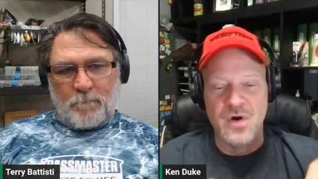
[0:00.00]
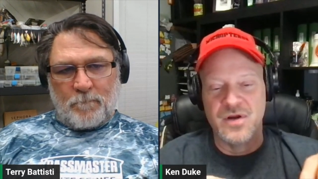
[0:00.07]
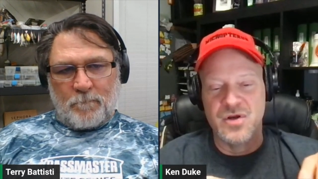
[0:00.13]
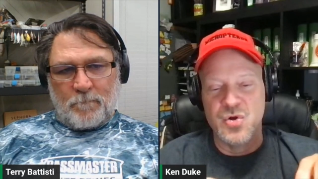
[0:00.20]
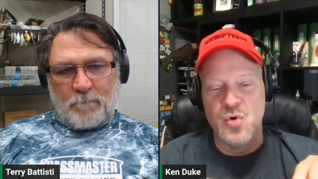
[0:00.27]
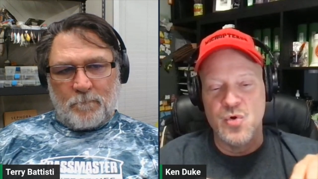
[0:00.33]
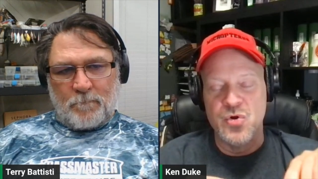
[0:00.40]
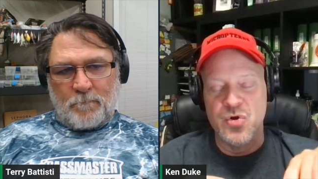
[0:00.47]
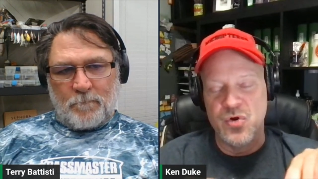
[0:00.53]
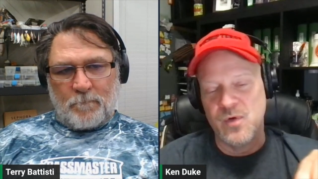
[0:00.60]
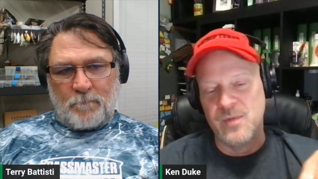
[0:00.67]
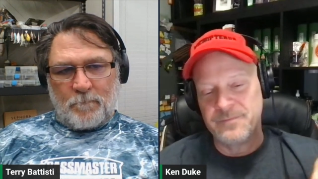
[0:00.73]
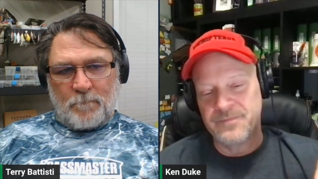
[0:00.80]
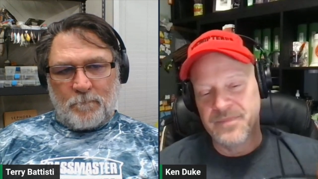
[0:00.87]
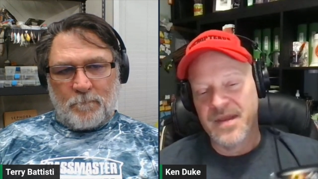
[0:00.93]

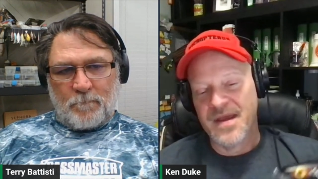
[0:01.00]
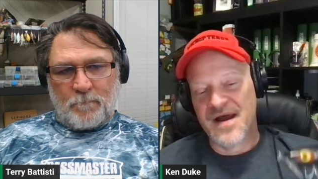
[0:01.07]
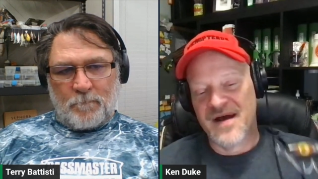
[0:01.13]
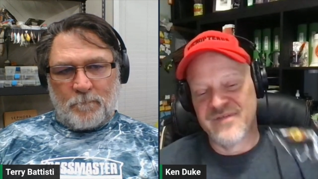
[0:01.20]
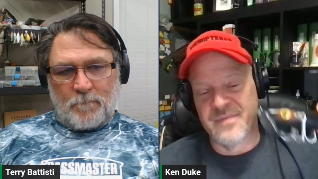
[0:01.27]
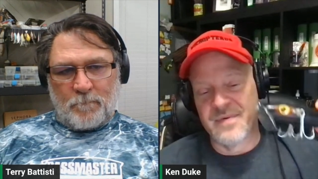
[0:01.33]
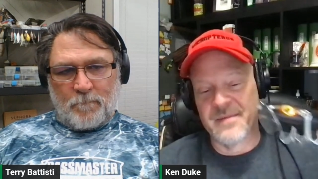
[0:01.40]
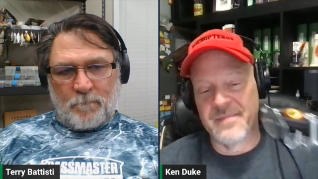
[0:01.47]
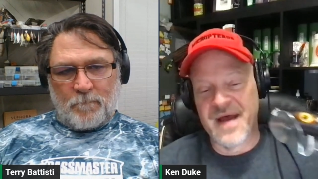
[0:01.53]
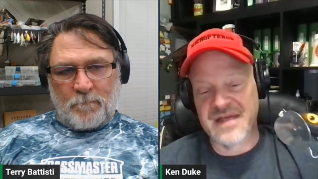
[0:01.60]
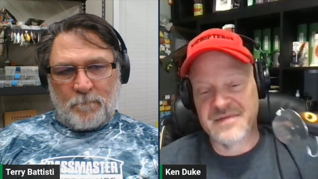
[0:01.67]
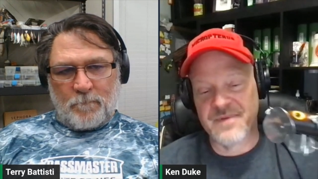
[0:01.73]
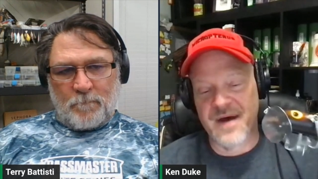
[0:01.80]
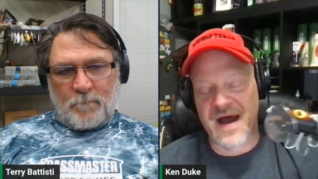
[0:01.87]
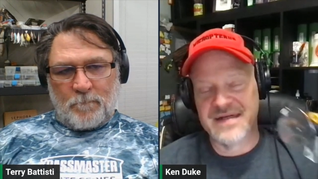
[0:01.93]
Speaker 1: guru of the Big
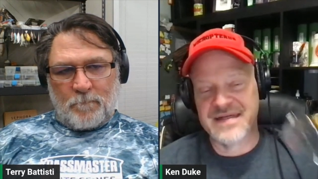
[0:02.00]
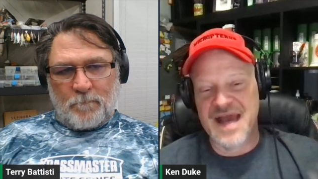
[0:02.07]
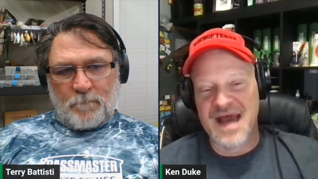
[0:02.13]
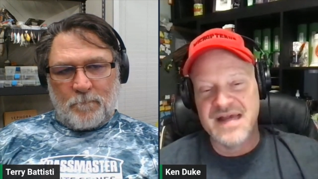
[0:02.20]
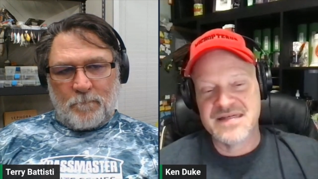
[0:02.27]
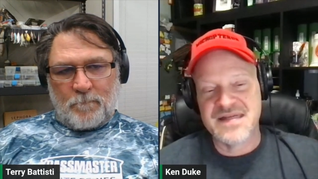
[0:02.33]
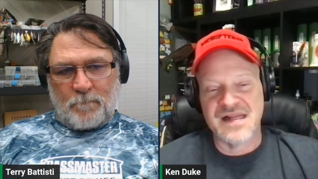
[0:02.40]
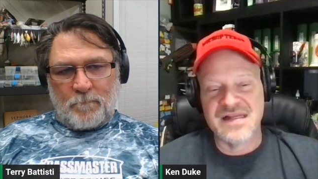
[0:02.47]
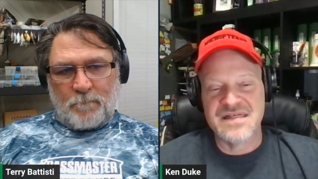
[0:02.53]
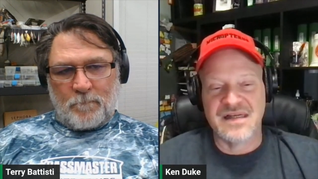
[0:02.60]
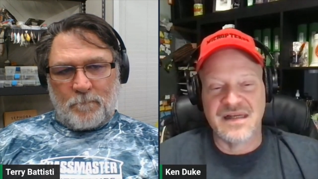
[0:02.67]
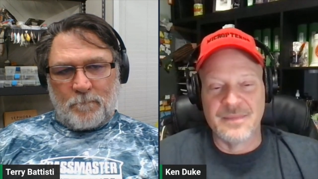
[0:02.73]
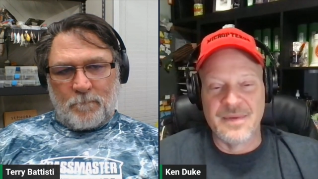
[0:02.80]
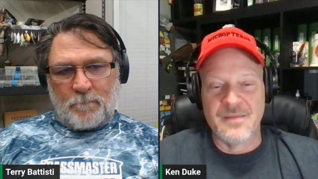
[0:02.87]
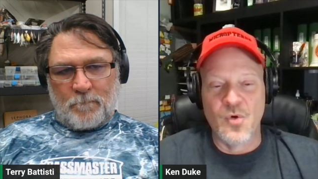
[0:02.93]
Bass Podcast. Tell us a
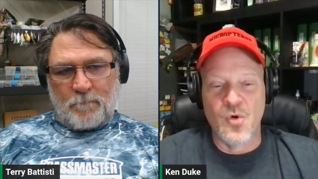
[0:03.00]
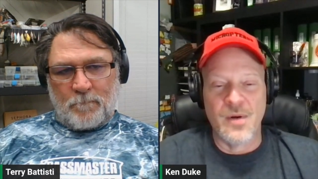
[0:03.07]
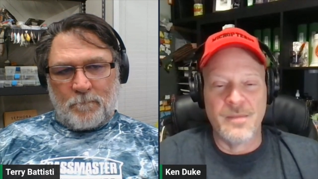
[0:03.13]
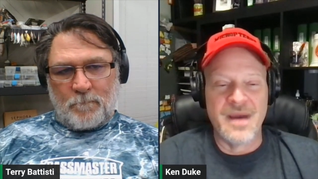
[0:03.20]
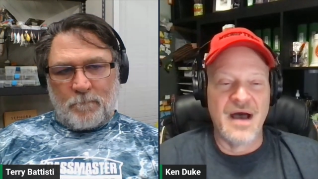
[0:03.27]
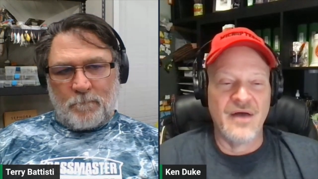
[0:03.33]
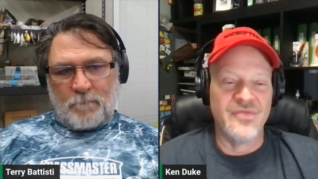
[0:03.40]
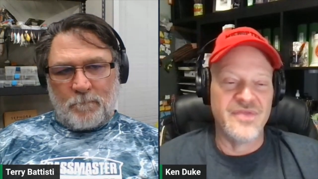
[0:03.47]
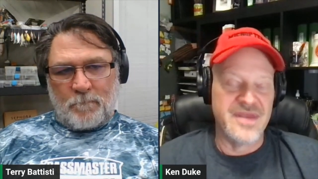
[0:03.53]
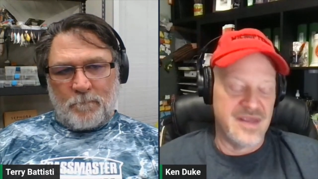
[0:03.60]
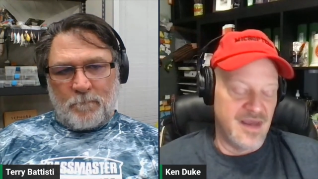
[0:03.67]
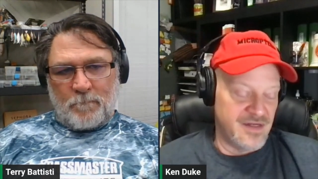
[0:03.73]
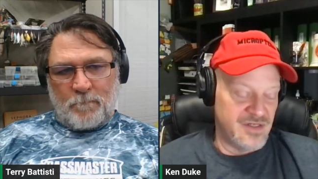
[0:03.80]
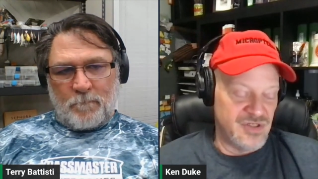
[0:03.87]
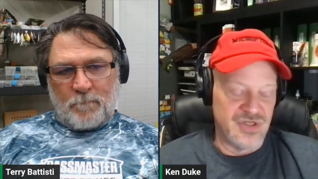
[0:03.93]
little bit more about
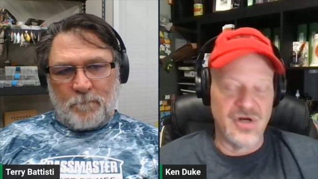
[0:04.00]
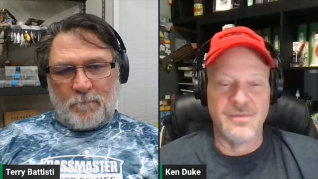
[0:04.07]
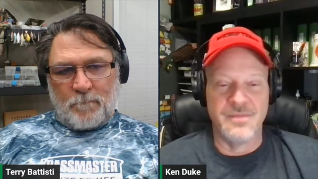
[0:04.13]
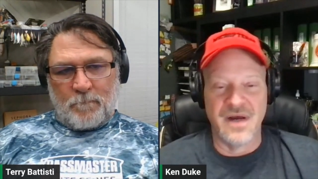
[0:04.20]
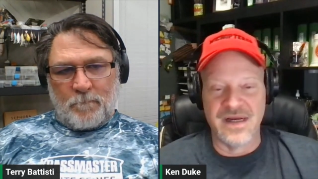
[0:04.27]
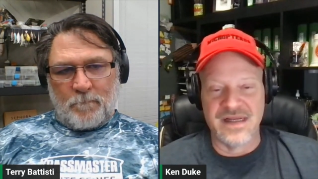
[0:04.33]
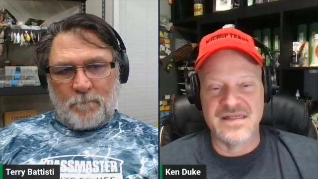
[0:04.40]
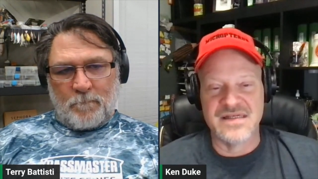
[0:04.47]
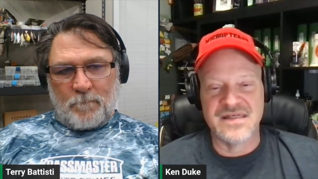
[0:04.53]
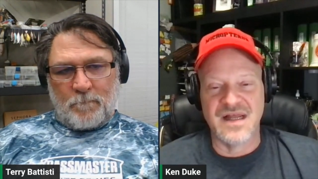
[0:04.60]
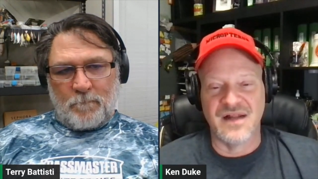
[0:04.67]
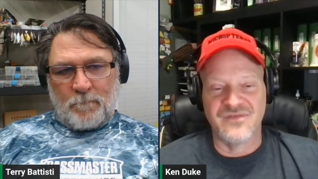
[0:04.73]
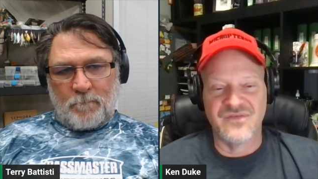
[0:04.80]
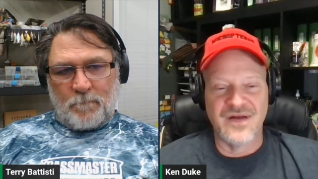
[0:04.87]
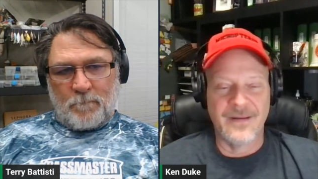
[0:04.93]
the uh, jitterbug
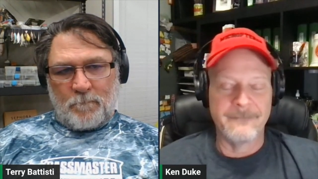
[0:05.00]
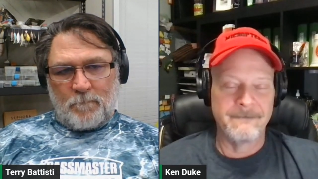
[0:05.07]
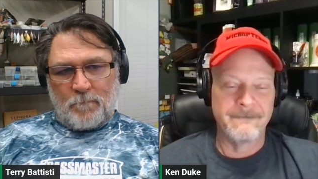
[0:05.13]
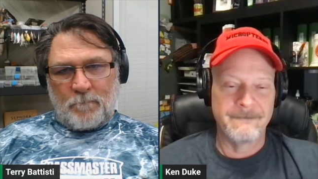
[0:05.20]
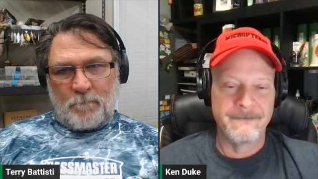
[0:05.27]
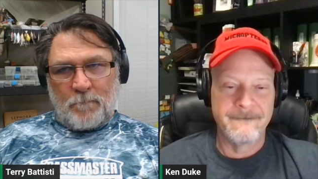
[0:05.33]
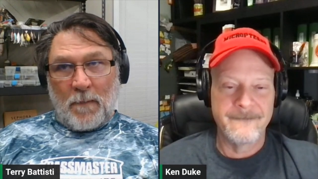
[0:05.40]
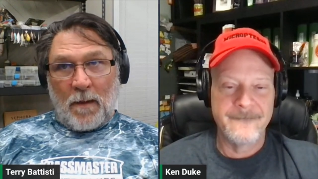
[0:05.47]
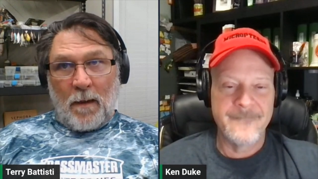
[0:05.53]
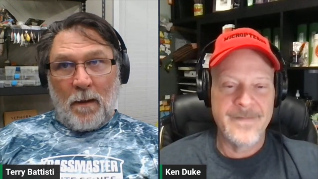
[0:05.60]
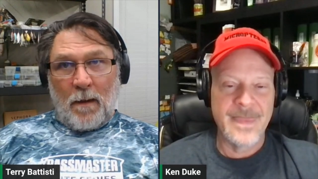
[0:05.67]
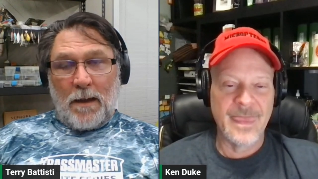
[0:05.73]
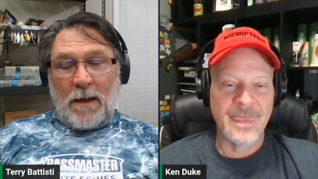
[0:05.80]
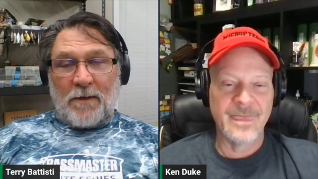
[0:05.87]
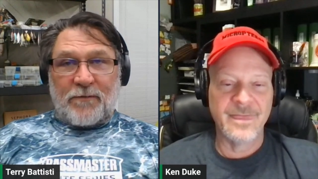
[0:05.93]
itself.
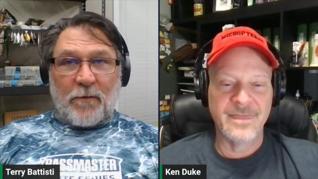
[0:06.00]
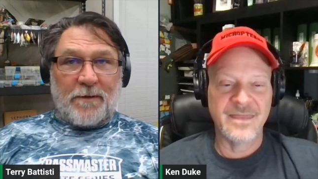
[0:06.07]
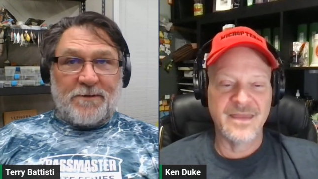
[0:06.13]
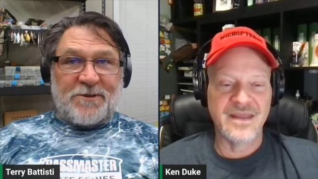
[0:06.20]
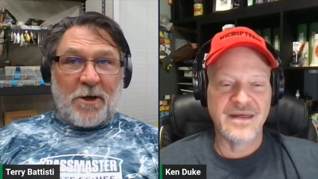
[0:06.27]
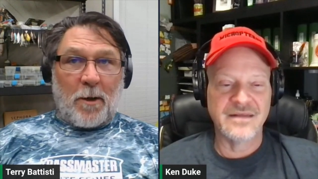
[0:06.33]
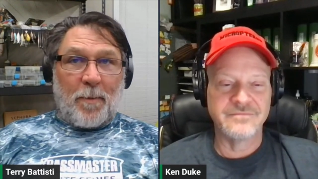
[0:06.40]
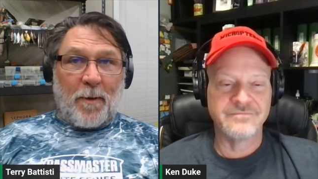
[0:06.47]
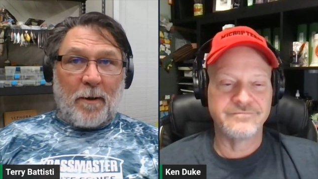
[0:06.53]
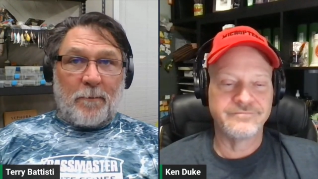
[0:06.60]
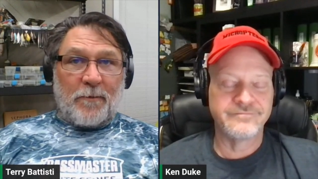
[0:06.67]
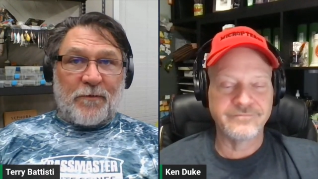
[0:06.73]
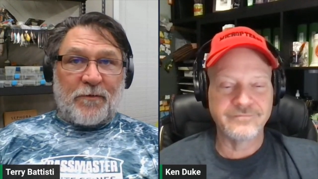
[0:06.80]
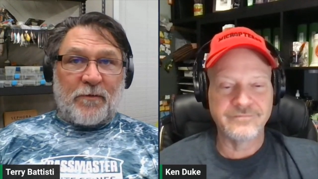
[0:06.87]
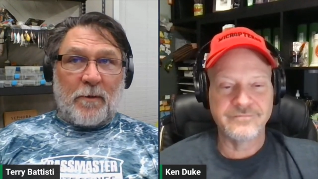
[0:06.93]
Speaker 2: Yeah, so the
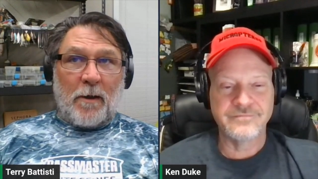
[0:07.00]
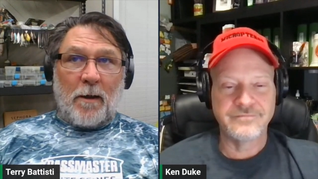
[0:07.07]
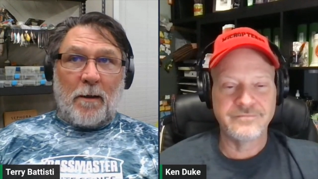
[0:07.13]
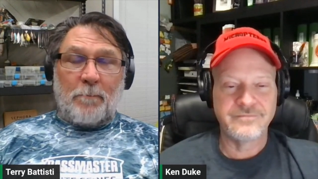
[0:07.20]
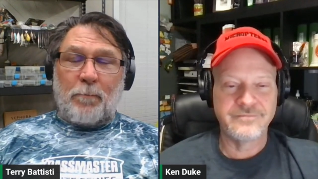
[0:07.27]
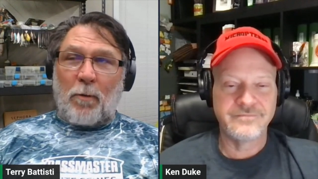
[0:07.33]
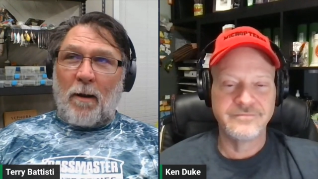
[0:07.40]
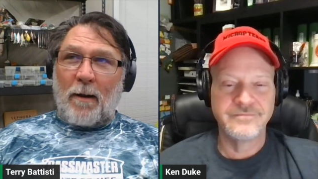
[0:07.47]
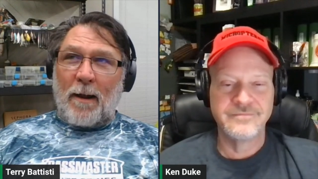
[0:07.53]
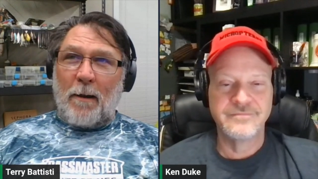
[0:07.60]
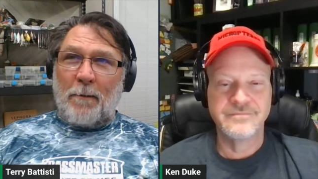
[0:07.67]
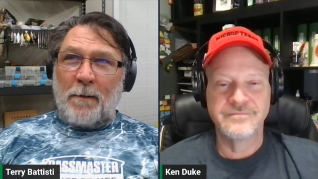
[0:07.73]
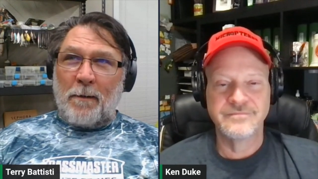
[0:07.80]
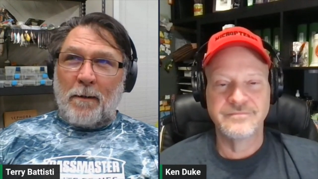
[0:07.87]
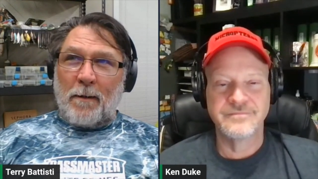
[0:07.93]
jitterbug was uh, brought
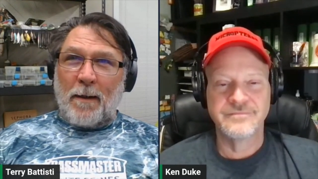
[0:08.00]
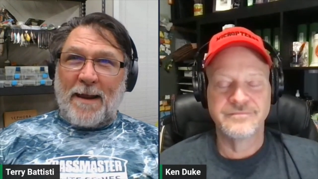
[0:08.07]
out in